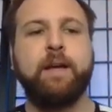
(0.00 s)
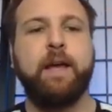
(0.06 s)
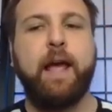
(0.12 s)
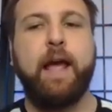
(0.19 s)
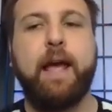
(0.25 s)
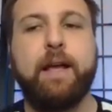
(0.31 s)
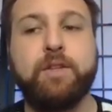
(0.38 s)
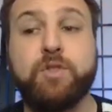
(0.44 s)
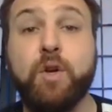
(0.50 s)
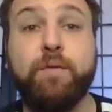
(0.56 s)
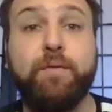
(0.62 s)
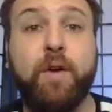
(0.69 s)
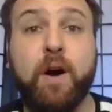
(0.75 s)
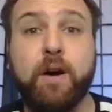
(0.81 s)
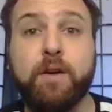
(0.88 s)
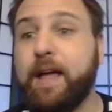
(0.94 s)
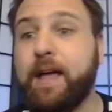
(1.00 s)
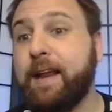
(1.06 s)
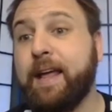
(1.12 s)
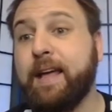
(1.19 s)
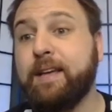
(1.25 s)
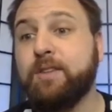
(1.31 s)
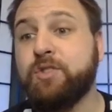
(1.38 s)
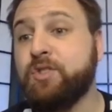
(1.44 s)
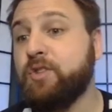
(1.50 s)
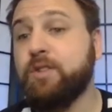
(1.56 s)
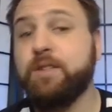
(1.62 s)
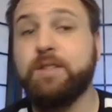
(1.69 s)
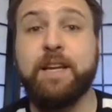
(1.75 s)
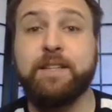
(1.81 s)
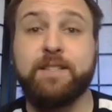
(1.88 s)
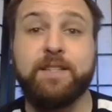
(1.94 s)
And so far has stood the
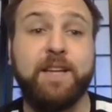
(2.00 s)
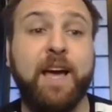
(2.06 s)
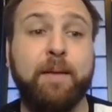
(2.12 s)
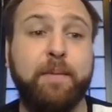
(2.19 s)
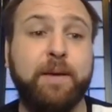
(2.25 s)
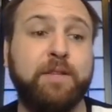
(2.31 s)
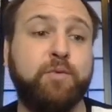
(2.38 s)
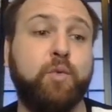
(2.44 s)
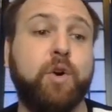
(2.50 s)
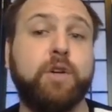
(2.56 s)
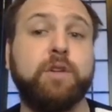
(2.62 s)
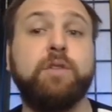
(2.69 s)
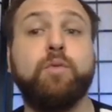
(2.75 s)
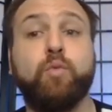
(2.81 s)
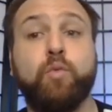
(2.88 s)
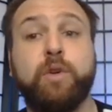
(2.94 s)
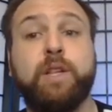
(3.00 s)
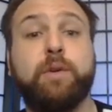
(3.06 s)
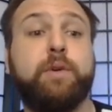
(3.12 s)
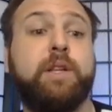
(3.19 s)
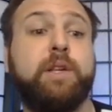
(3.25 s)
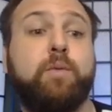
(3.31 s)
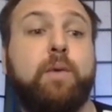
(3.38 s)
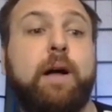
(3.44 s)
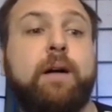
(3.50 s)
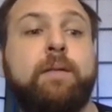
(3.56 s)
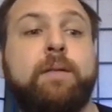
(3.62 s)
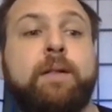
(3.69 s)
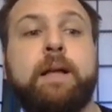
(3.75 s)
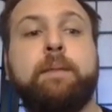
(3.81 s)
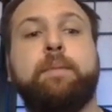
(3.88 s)
test of time. It's worked really, really well.